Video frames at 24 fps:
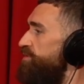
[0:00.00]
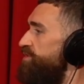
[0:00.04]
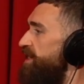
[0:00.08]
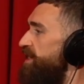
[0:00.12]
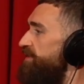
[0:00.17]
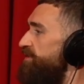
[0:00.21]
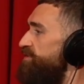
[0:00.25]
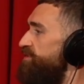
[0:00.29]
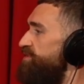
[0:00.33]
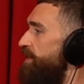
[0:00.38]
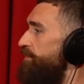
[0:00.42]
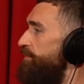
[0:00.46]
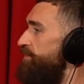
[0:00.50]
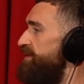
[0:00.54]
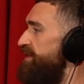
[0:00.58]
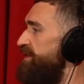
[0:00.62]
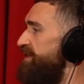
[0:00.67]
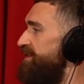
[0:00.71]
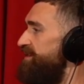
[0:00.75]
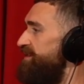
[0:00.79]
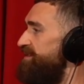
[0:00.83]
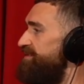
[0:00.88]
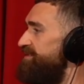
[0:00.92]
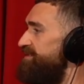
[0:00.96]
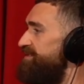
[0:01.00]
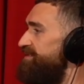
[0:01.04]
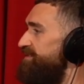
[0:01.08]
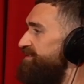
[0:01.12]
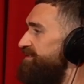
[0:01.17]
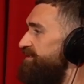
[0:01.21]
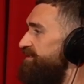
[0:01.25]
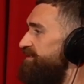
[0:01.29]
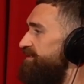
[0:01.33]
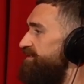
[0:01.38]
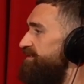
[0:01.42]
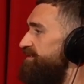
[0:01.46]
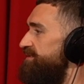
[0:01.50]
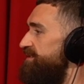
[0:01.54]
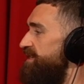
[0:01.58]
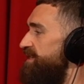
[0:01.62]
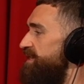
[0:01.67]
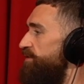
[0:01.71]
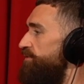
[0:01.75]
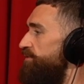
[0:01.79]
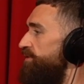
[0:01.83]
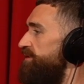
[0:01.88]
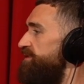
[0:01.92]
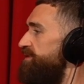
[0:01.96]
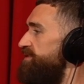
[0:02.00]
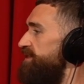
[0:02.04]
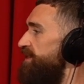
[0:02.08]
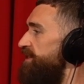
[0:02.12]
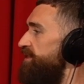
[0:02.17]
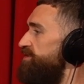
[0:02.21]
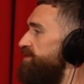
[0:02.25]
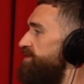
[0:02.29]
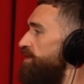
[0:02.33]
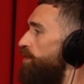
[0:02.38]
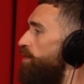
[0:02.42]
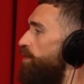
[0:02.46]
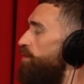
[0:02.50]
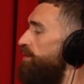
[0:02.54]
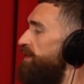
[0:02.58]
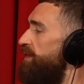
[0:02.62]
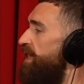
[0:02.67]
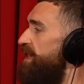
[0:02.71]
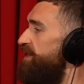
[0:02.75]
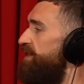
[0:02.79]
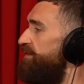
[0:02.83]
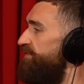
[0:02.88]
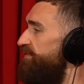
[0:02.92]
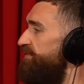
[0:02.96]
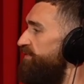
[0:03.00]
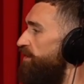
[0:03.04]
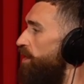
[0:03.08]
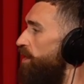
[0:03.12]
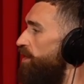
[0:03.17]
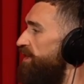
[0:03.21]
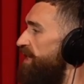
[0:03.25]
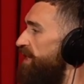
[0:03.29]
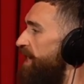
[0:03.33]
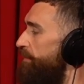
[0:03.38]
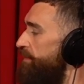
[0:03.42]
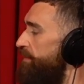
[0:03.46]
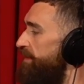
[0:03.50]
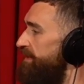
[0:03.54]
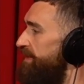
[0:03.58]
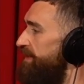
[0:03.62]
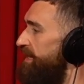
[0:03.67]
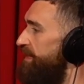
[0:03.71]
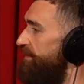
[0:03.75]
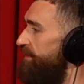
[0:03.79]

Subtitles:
the Japanese secret to long life, the long and happy